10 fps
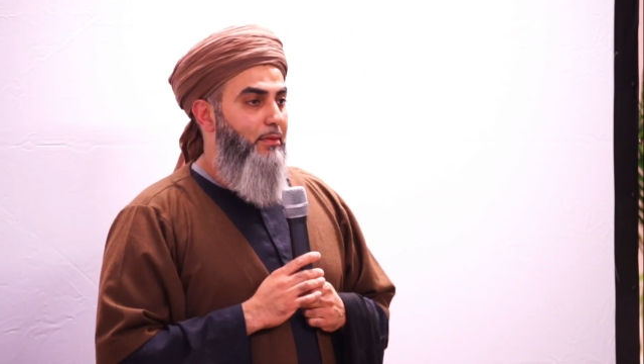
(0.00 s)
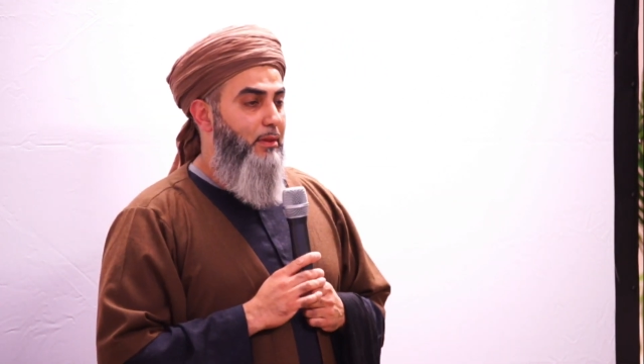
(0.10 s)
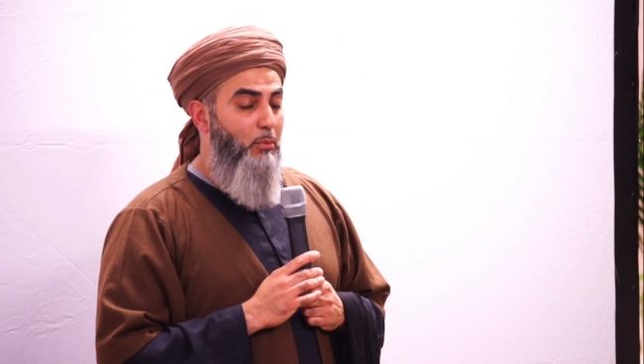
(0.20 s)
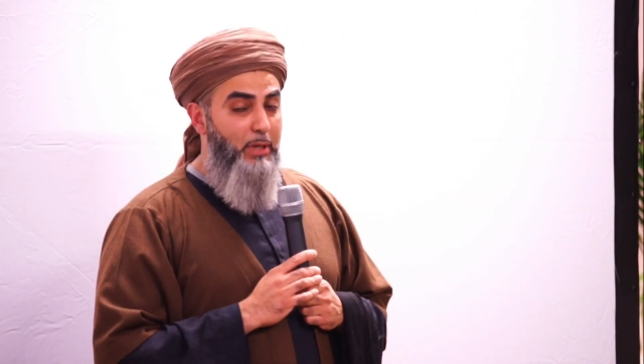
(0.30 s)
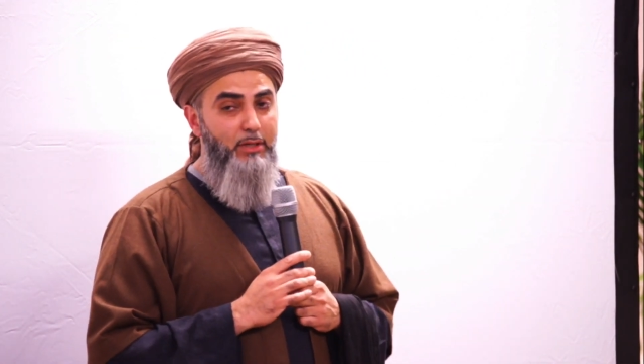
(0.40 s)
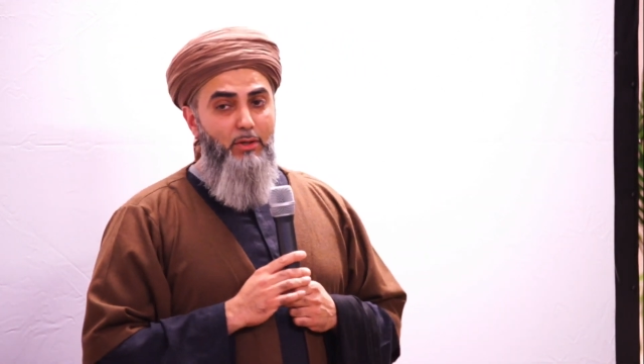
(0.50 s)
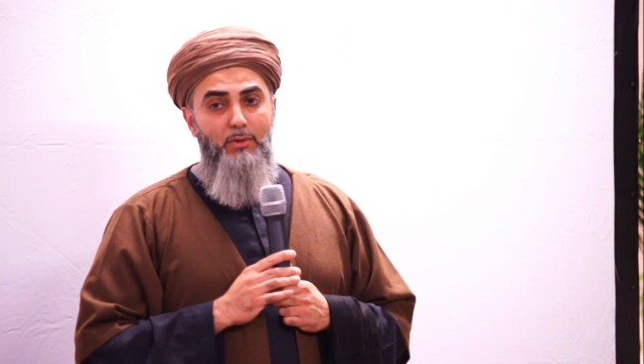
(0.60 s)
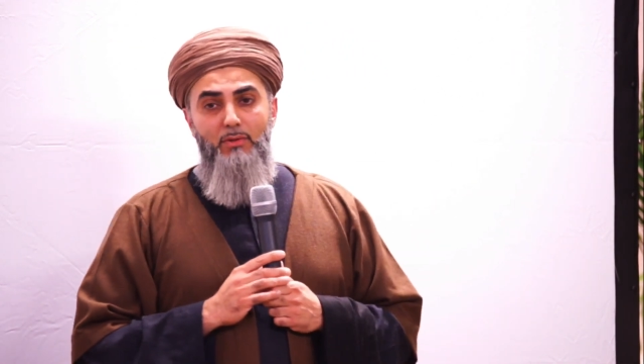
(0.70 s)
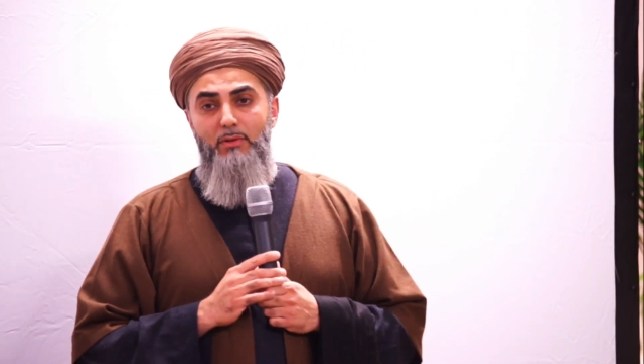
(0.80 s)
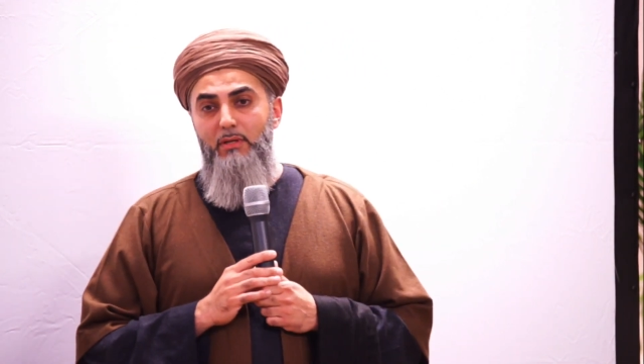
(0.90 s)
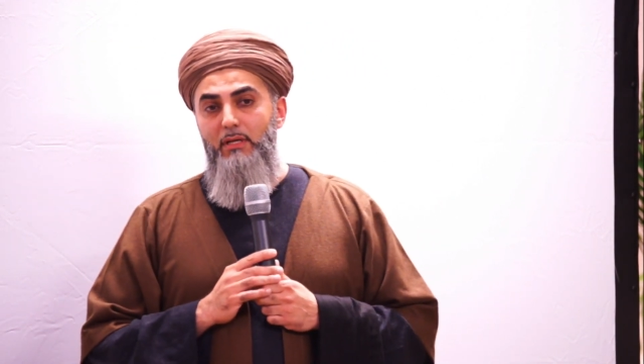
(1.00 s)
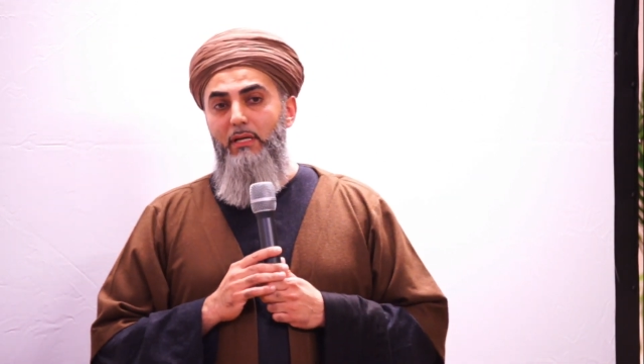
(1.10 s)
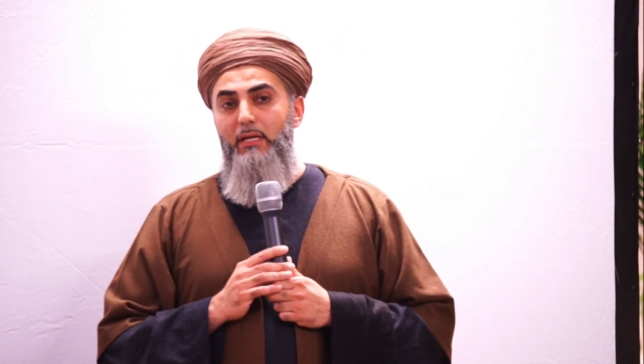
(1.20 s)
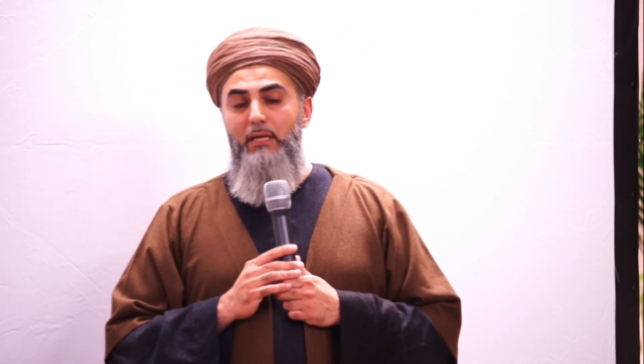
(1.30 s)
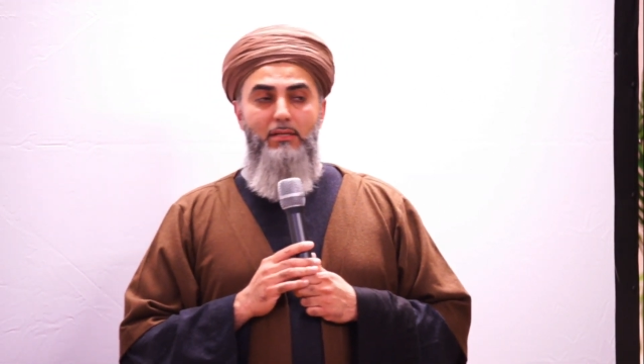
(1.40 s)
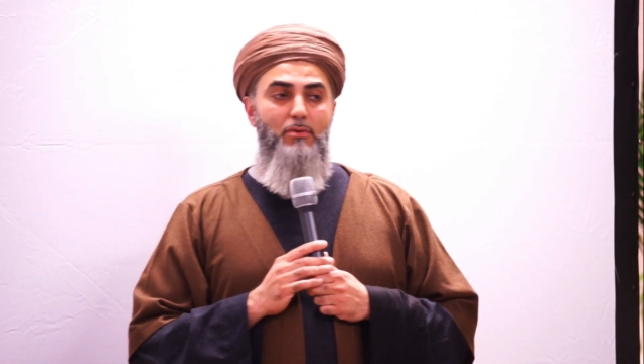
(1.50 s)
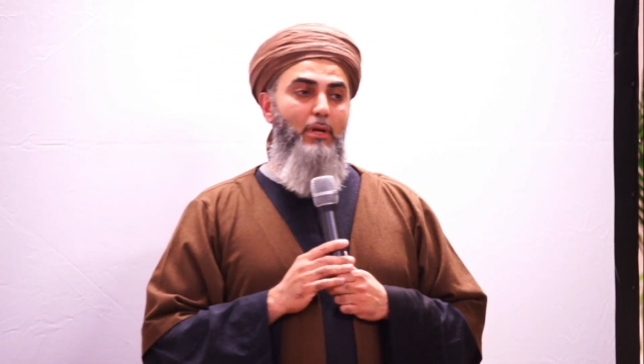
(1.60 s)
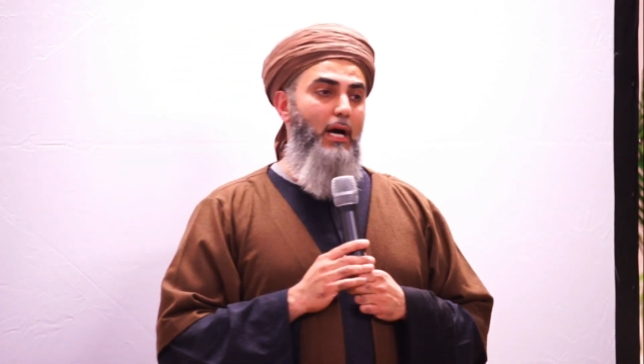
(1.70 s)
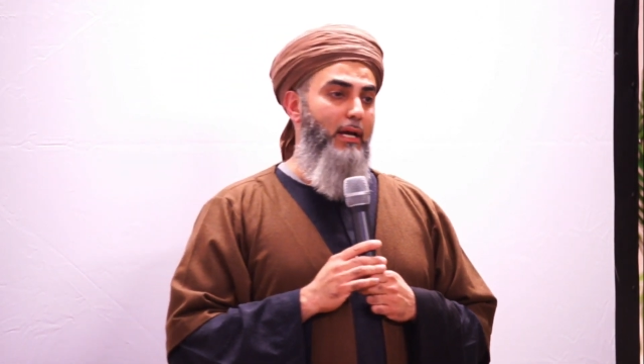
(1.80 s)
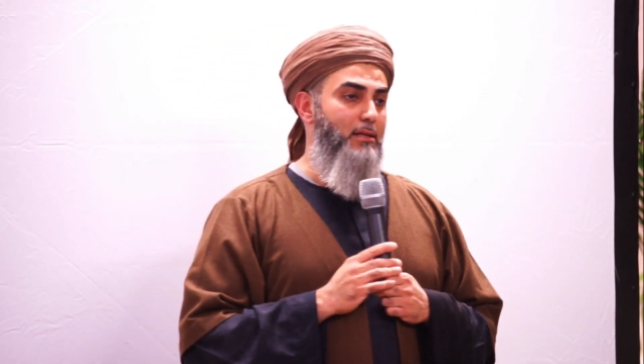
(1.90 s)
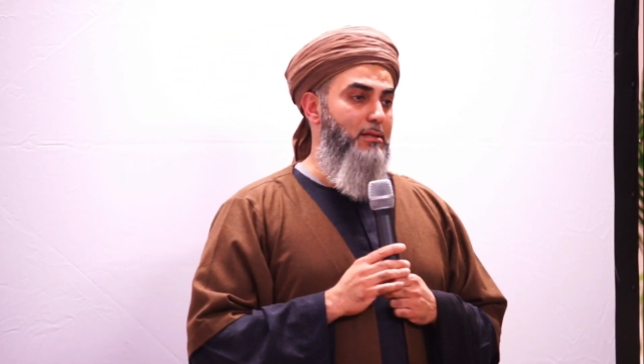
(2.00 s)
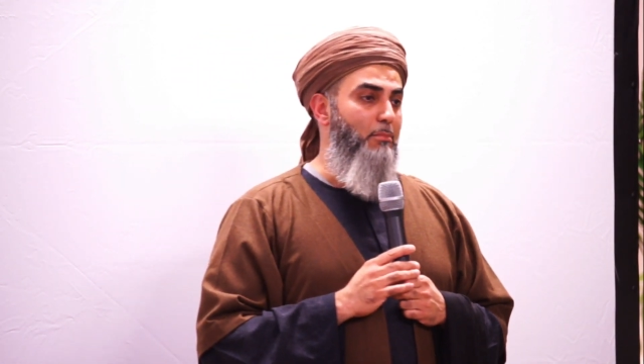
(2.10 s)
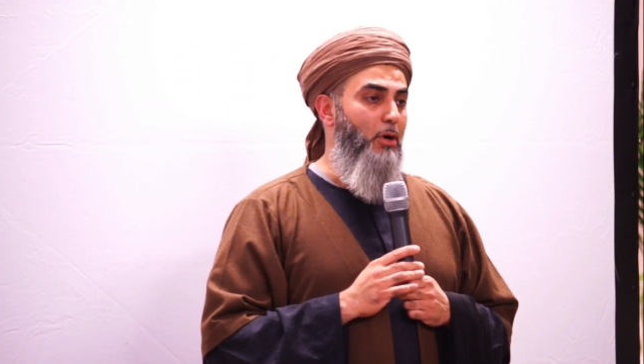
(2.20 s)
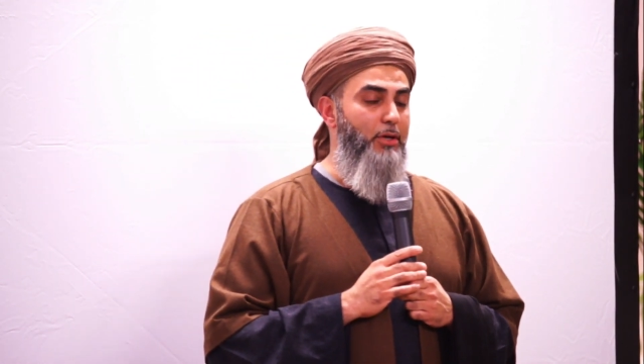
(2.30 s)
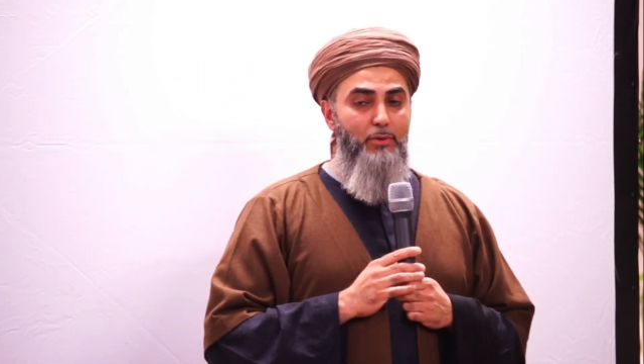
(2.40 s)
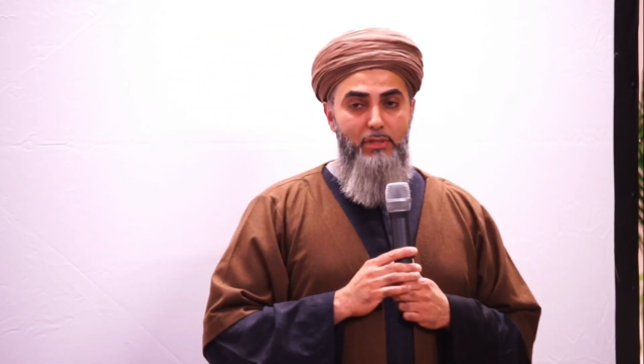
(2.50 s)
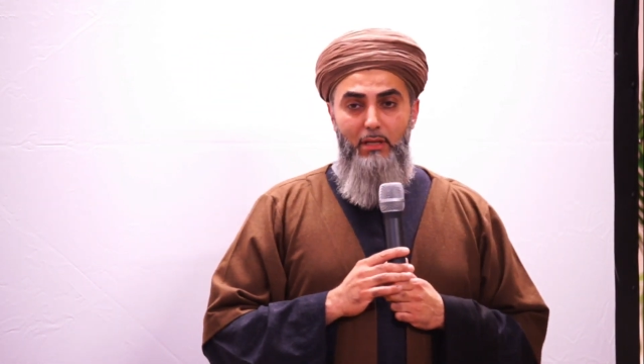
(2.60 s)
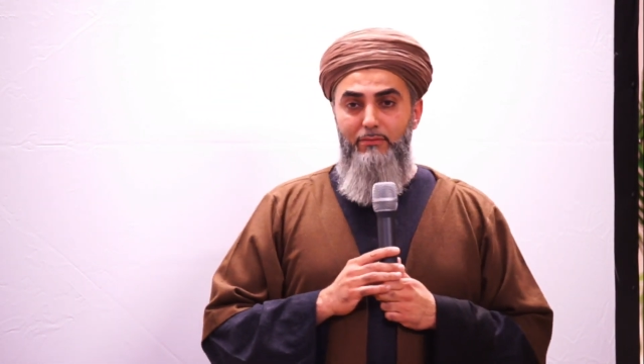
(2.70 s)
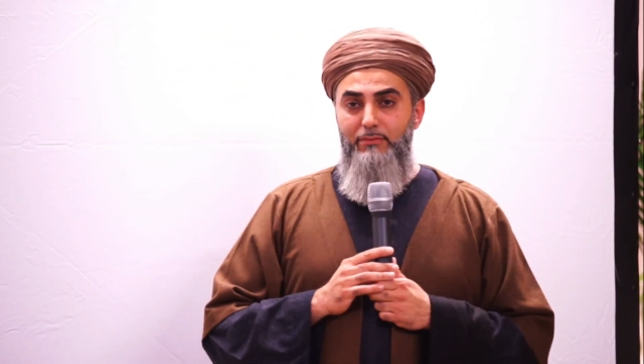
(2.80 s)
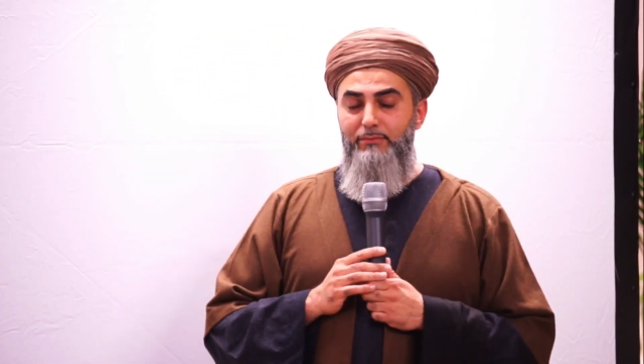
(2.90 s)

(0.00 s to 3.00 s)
The window is reliance upon yourself.